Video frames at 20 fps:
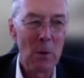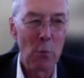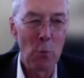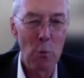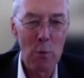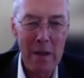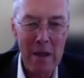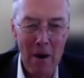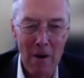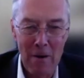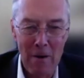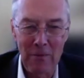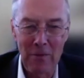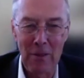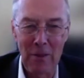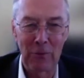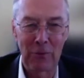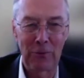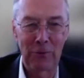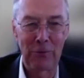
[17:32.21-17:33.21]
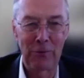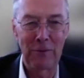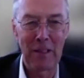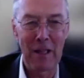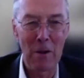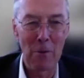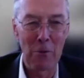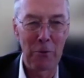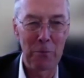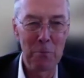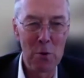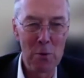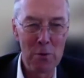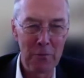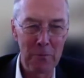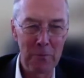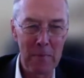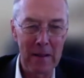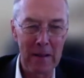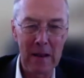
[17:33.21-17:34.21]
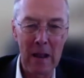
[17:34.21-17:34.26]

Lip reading: we are this stealth movement